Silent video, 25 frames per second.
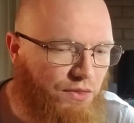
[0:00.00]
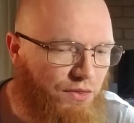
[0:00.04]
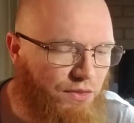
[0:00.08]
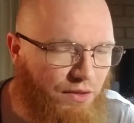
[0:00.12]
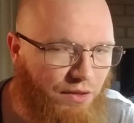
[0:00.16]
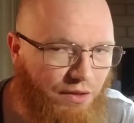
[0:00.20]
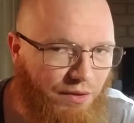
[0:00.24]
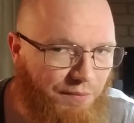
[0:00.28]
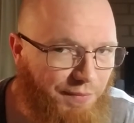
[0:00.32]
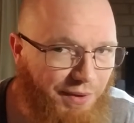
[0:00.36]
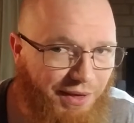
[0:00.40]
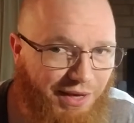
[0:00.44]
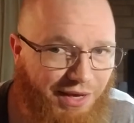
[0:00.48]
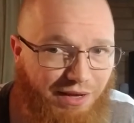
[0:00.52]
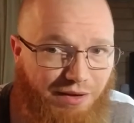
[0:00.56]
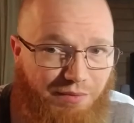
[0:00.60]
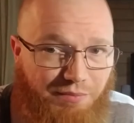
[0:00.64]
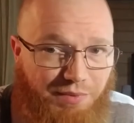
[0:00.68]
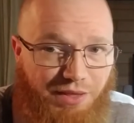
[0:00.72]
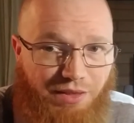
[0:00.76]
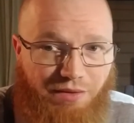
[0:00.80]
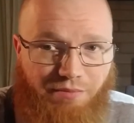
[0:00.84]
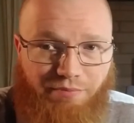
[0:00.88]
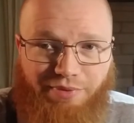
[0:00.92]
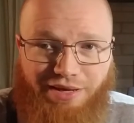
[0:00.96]
am I going to
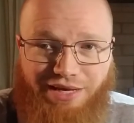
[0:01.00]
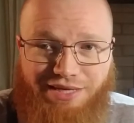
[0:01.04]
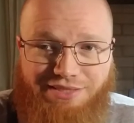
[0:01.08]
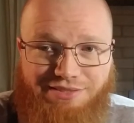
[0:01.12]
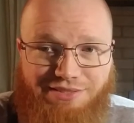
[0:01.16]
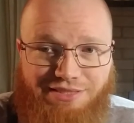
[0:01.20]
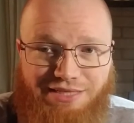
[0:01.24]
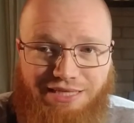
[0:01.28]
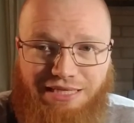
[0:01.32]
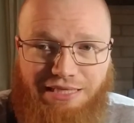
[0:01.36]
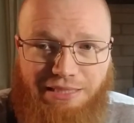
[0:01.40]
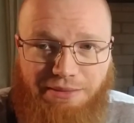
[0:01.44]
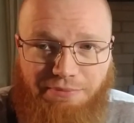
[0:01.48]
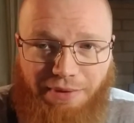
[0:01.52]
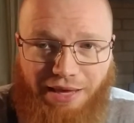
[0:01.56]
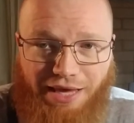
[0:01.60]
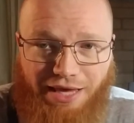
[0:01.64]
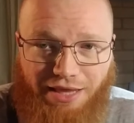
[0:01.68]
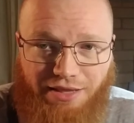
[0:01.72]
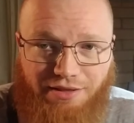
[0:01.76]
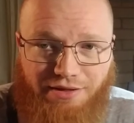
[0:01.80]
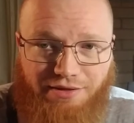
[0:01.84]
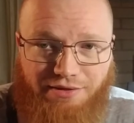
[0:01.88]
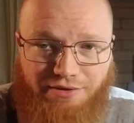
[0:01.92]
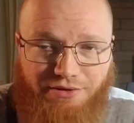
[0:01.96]
be the best
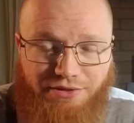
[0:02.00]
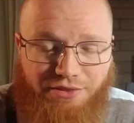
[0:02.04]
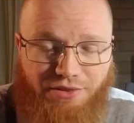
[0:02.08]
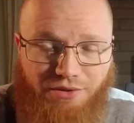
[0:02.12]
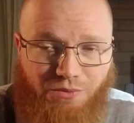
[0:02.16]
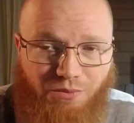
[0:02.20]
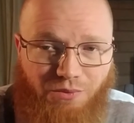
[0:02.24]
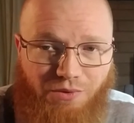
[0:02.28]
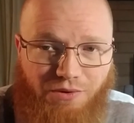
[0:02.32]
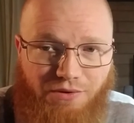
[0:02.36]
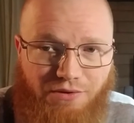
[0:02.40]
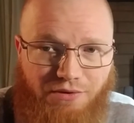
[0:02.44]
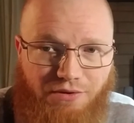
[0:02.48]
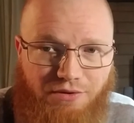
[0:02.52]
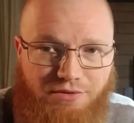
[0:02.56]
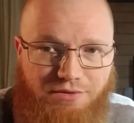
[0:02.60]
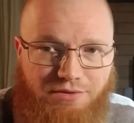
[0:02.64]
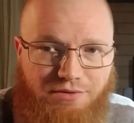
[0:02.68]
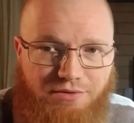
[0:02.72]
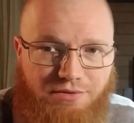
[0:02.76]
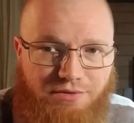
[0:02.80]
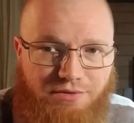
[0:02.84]
emailer in the world?